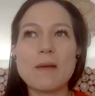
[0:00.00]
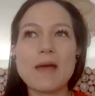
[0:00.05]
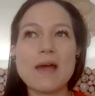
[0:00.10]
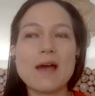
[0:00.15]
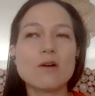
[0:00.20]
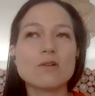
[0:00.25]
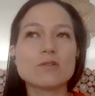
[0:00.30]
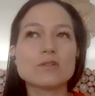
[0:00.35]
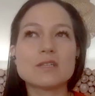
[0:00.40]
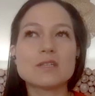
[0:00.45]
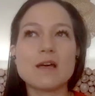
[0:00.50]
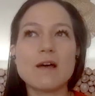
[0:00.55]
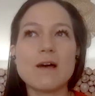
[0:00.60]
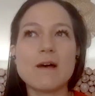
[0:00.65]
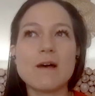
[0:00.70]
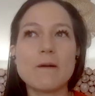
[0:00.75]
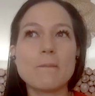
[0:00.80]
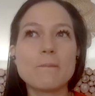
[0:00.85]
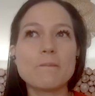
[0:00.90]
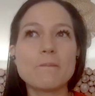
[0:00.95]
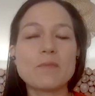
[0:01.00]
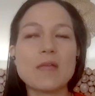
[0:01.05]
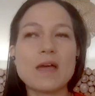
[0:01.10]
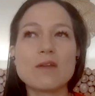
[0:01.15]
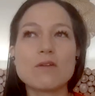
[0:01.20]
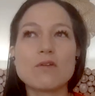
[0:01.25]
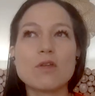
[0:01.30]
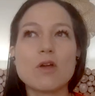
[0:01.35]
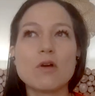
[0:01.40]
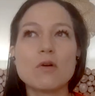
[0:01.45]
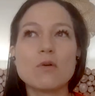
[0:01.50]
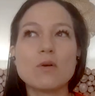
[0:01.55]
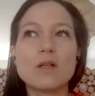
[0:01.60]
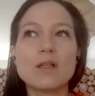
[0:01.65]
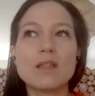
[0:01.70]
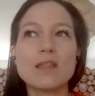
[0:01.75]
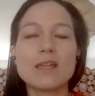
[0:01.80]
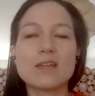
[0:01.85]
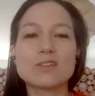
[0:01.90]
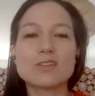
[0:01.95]
about, um, I don't know,
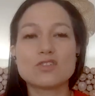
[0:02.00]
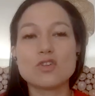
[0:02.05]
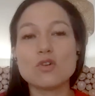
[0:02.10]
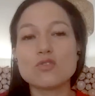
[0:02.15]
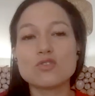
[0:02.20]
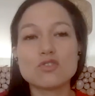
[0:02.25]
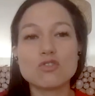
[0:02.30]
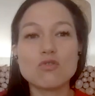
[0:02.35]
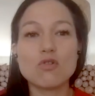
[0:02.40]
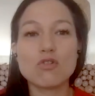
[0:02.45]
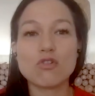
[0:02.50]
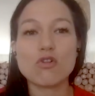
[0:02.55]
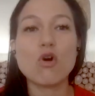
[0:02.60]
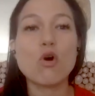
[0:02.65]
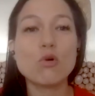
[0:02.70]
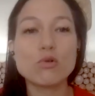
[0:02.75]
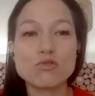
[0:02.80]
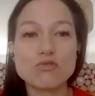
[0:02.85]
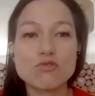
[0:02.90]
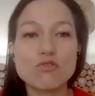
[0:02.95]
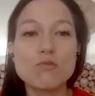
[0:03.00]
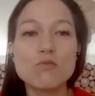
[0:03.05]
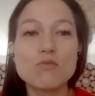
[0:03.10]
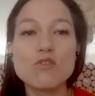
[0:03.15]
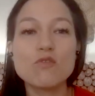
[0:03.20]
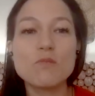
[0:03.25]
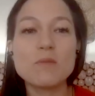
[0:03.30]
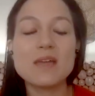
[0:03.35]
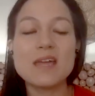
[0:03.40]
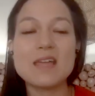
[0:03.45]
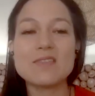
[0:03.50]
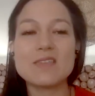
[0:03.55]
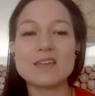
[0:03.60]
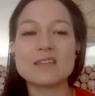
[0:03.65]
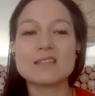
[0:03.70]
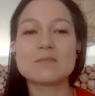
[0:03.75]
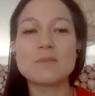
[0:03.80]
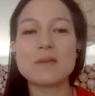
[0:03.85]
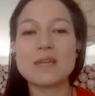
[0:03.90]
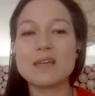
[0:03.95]
like a social or cultural movement that
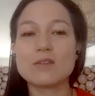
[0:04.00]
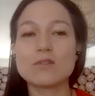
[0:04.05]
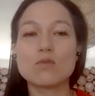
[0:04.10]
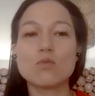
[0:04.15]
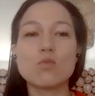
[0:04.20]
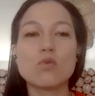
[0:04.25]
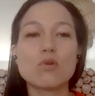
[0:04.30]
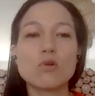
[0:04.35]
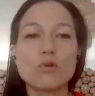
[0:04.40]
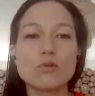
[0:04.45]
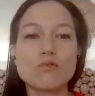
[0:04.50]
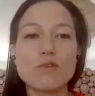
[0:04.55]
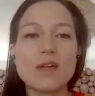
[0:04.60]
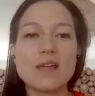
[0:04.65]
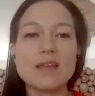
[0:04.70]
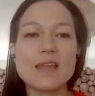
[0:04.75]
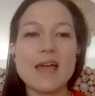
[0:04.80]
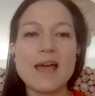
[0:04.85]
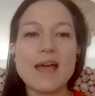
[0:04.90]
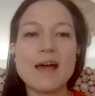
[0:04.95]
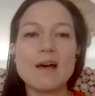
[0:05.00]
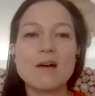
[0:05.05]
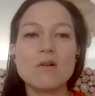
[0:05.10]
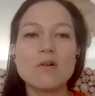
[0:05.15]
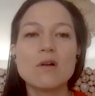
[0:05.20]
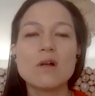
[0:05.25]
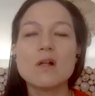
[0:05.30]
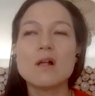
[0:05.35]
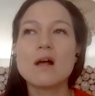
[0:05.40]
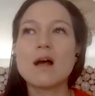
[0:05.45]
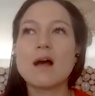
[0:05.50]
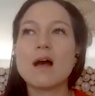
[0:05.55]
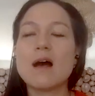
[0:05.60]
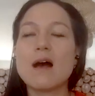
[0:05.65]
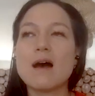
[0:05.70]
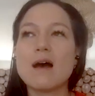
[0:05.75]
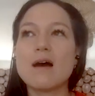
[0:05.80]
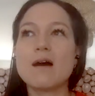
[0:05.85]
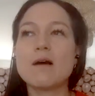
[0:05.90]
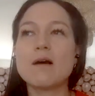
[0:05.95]
is big in the world right now,
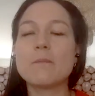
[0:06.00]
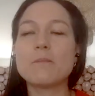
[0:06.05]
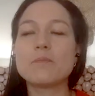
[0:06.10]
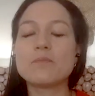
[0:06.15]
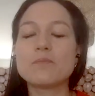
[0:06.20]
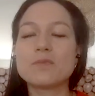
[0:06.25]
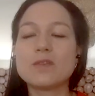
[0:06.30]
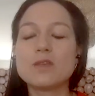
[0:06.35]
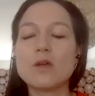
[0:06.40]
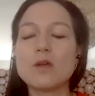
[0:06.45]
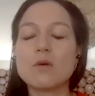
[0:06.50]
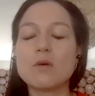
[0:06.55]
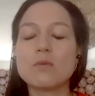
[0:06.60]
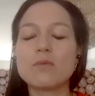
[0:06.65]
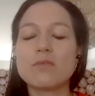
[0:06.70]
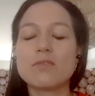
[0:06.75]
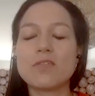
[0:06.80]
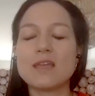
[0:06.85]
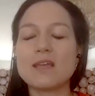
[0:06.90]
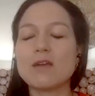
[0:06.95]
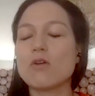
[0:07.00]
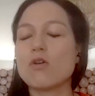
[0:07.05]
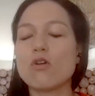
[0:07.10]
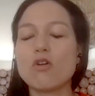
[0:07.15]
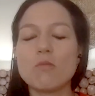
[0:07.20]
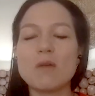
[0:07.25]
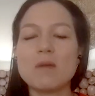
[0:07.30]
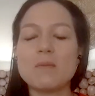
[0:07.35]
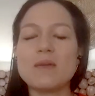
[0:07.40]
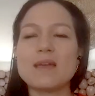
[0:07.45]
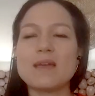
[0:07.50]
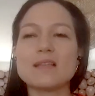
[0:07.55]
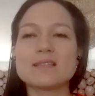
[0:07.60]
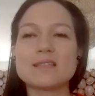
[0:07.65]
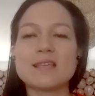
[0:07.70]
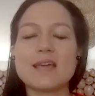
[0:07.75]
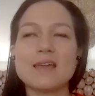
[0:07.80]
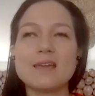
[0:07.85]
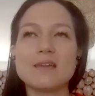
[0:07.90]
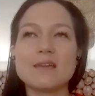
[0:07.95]
um, you know, th- or, or maybe it's
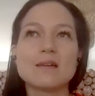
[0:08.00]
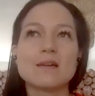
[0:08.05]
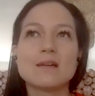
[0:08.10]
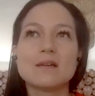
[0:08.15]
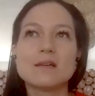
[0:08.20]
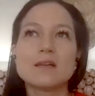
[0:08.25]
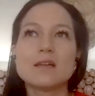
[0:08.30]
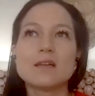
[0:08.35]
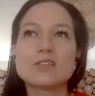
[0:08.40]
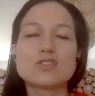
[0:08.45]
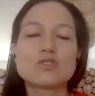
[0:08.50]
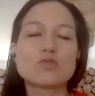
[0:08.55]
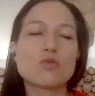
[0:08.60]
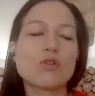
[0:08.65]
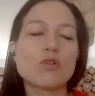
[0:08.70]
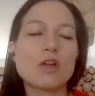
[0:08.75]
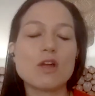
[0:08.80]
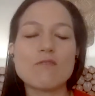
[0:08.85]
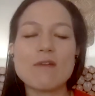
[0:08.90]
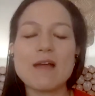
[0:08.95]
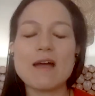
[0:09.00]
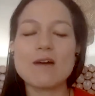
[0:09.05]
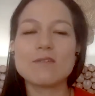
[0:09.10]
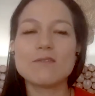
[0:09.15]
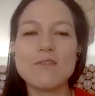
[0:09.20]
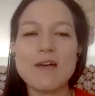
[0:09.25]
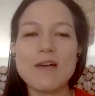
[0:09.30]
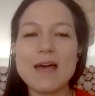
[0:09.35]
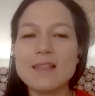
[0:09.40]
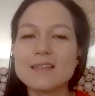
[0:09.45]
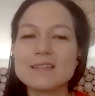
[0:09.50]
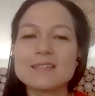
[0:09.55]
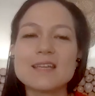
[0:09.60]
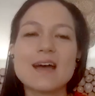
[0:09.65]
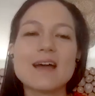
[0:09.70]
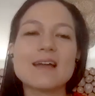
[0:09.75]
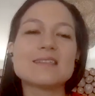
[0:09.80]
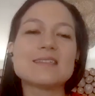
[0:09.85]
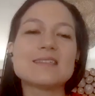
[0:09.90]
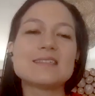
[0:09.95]
like a story around
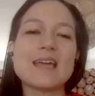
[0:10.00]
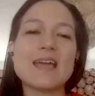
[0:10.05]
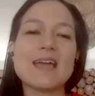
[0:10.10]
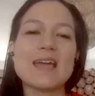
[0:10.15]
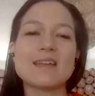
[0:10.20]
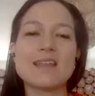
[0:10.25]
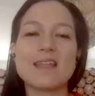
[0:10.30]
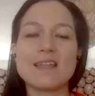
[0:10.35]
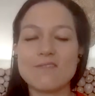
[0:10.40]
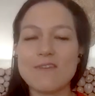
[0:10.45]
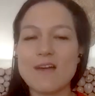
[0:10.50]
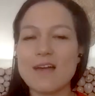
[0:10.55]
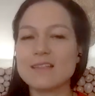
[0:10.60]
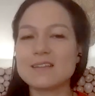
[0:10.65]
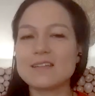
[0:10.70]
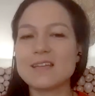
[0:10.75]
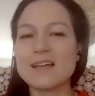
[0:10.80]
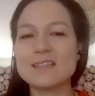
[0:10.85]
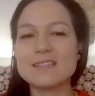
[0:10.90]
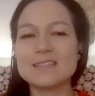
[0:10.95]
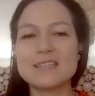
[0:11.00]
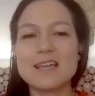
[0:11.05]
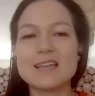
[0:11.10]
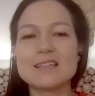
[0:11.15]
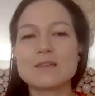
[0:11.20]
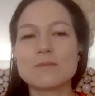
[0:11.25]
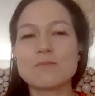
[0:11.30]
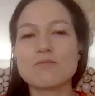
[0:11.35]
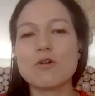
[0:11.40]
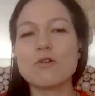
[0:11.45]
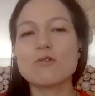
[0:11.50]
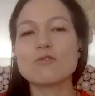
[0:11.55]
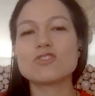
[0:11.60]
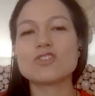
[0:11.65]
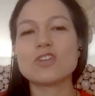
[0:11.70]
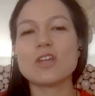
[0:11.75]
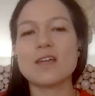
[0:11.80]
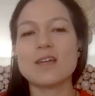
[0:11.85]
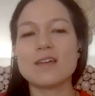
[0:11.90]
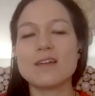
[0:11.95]
Valentine's Day, and like Valentine's Day is
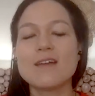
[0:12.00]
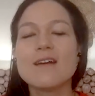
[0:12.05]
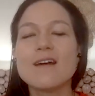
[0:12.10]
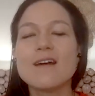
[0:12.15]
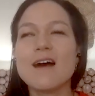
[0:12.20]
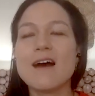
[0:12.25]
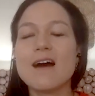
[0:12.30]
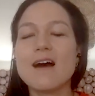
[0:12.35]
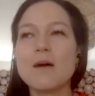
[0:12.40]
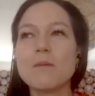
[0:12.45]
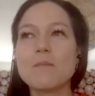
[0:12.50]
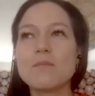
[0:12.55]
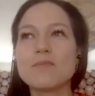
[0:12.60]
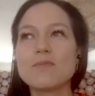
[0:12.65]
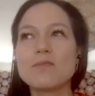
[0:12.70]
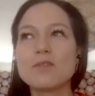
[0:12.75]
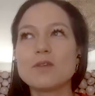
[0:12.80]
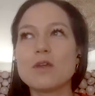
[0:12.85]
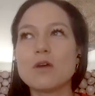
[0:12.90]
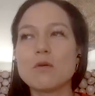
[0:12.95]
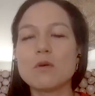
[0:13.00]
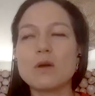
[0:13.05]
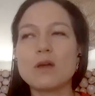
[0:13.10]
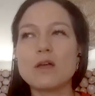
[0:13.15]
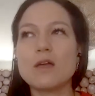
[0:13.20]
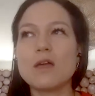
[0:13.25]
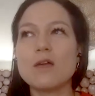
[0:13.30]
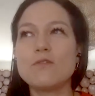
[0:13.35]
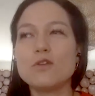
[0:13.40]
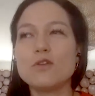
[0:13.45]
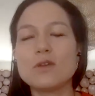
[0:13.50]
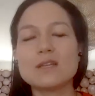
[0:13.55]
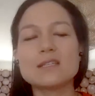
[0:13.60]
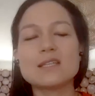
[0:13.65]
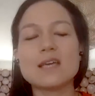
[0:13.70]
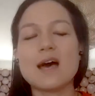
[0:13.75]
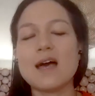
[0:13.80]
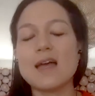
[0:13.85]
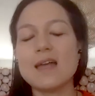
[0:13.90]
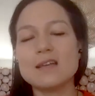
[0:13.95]
approaching. Um, you know, if you can
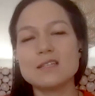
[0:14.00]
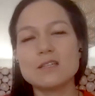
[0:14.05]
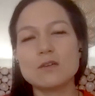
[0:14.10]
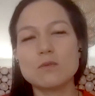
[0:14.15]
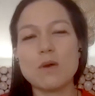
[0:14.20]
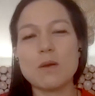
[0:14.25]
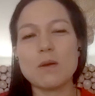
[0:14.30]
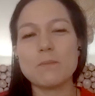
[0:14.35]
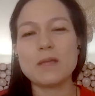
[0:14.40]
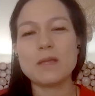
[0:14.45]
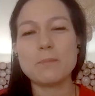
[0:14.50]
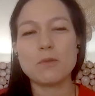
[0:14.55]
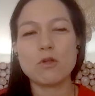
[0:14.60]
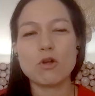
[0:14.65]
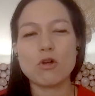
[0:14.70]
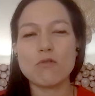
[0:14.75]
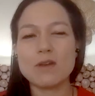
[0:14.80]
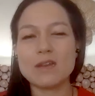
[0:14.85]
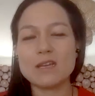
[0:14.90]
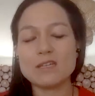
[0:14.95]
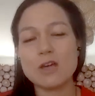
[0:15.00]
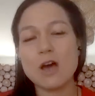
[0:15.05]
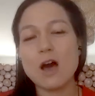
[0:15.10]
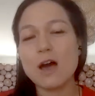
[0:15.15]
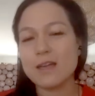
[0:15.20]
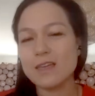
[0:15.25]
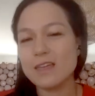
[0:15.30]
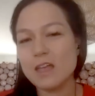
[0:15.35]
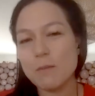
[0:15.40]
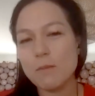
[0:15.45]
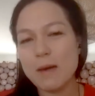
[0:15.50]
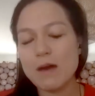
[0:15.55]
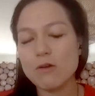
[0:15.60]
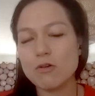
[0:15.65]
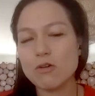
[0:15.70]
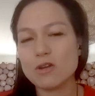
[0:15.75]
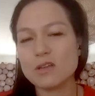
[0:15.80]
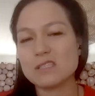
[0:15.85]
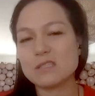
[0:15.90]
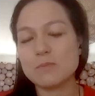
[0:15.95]
tie it to what people are already talking about
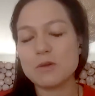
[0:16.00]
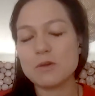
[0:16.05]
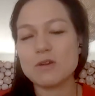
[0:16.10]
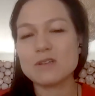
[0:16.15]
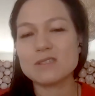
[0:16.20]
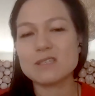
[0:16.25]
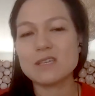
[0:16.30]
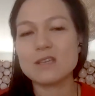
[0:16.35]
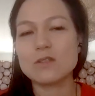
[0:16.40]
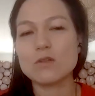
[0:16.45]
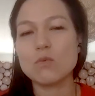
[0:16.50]
or experiencing